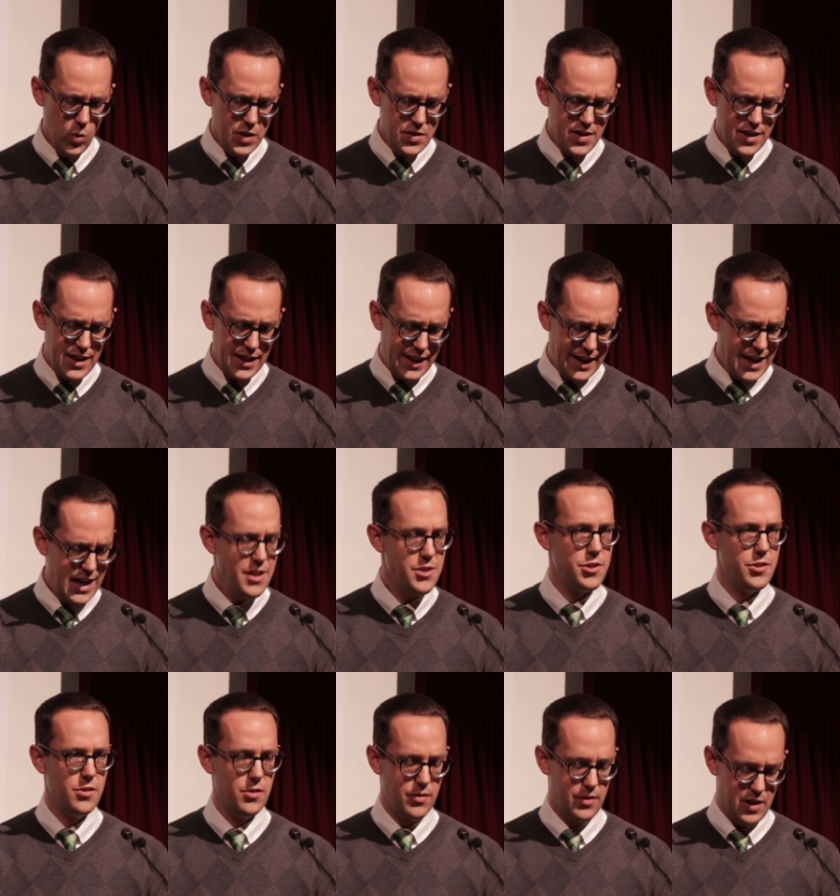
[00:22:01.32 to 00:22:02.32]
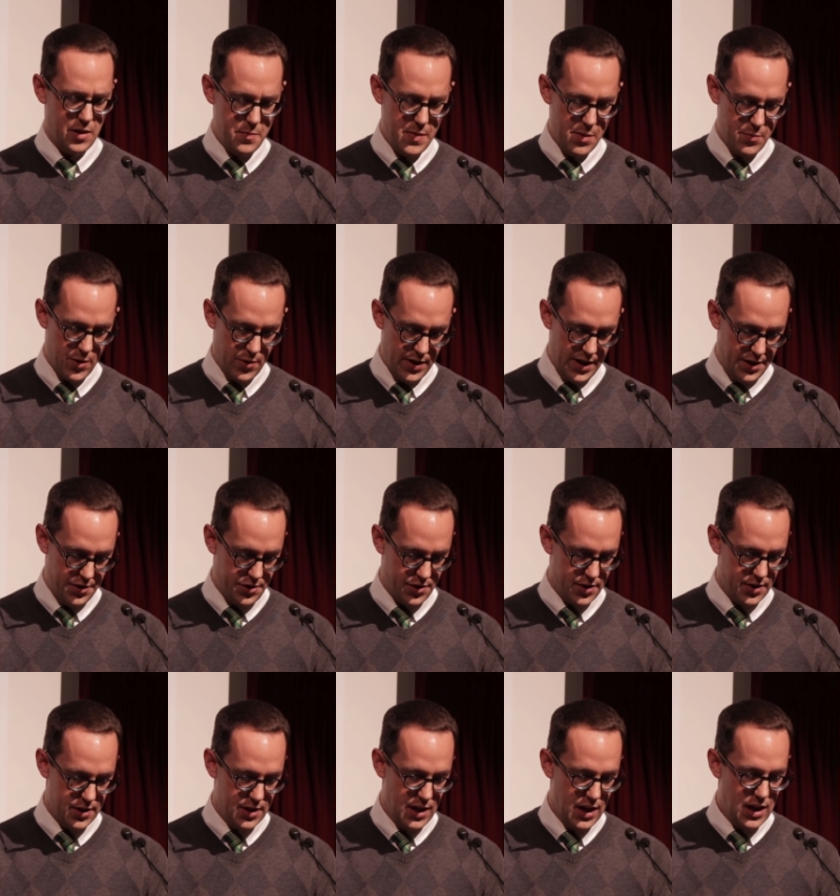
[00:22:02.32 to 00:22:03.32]
was an occasional
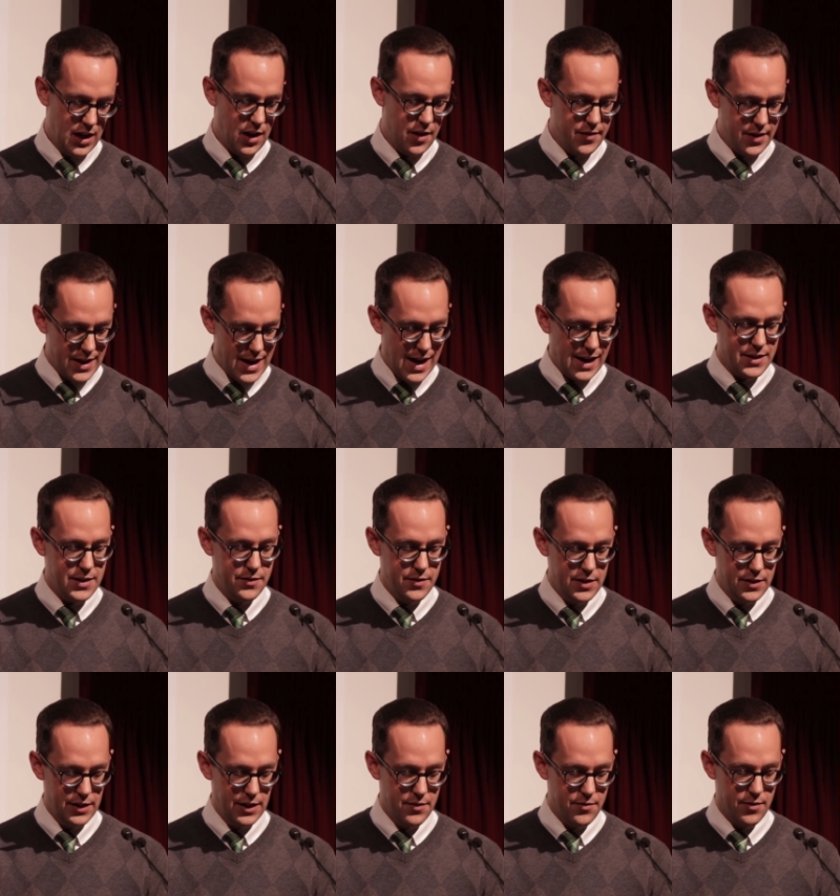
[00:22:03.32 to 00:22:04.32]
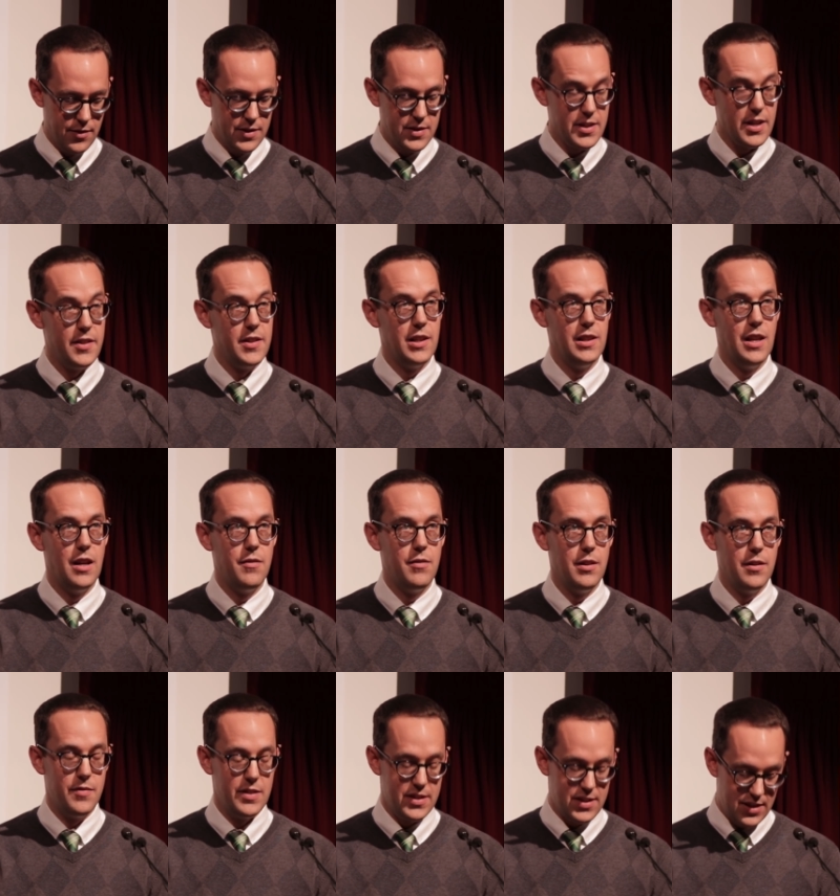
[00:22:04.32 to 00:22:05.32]
commemoration of an act of deliverance on the
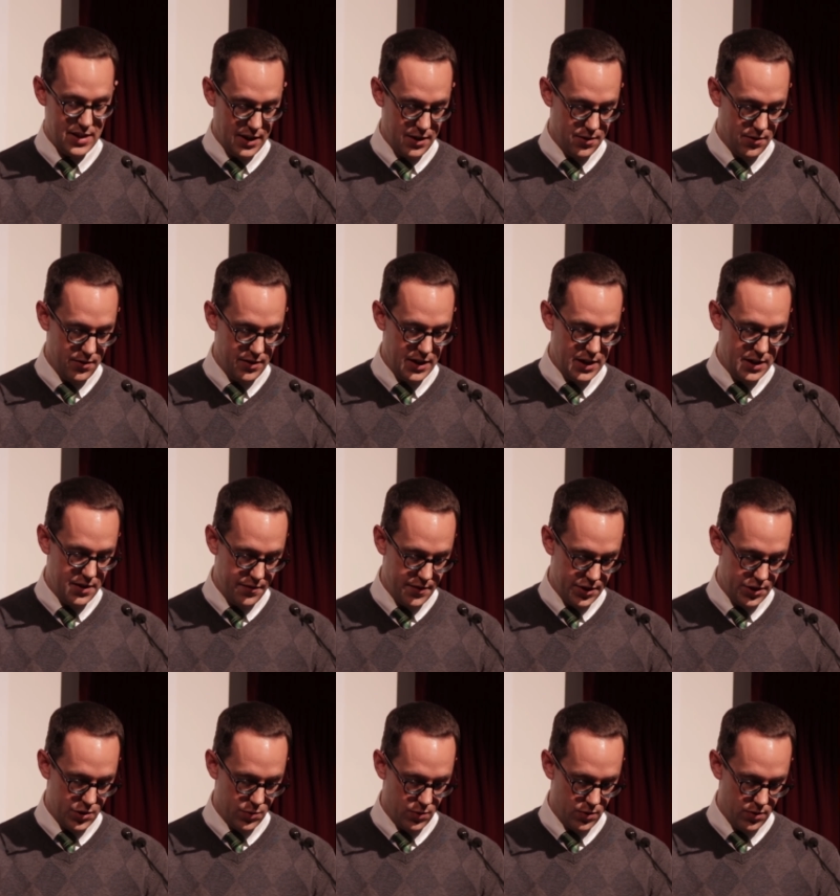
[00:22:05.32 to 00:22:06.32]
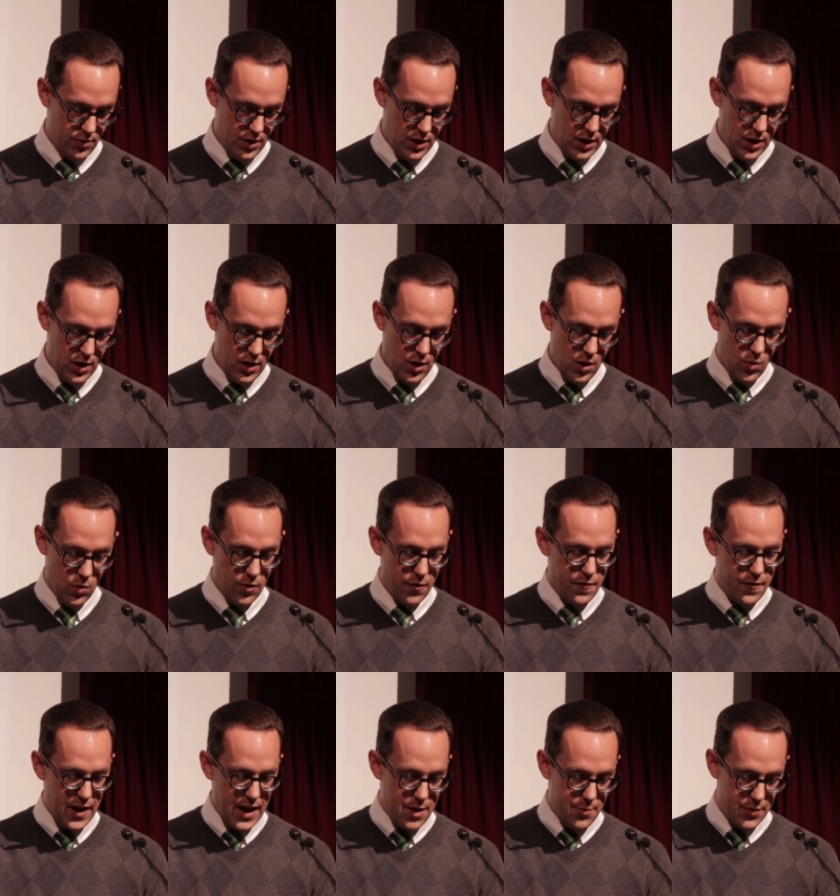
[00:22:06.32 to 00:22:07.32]
level of a single individual
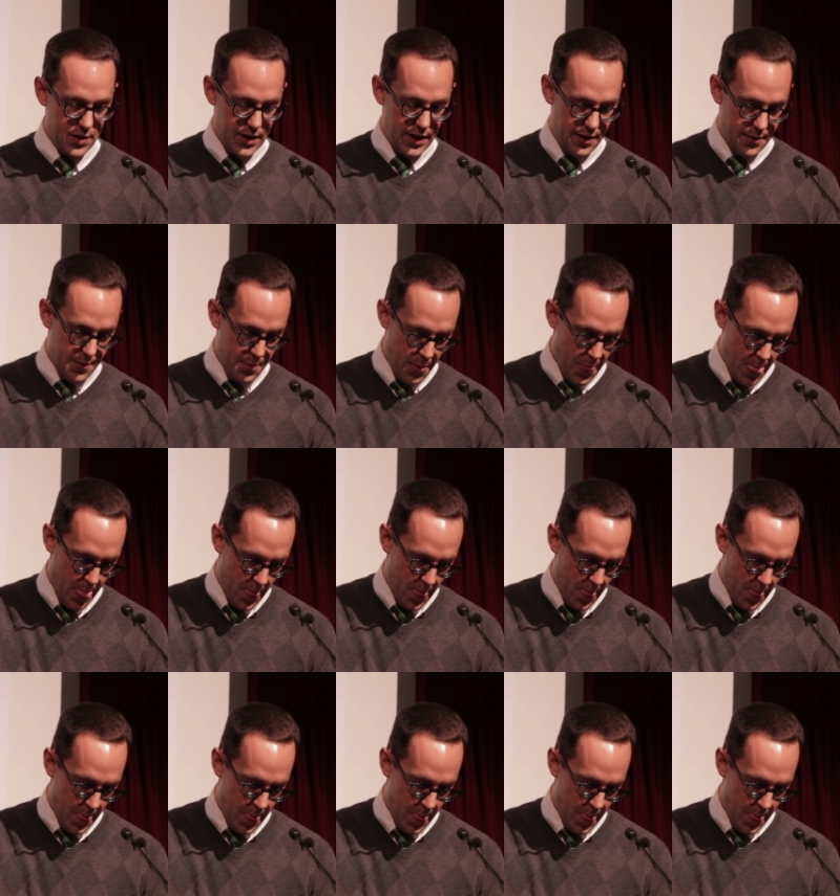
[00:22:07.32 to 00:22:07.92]
or family,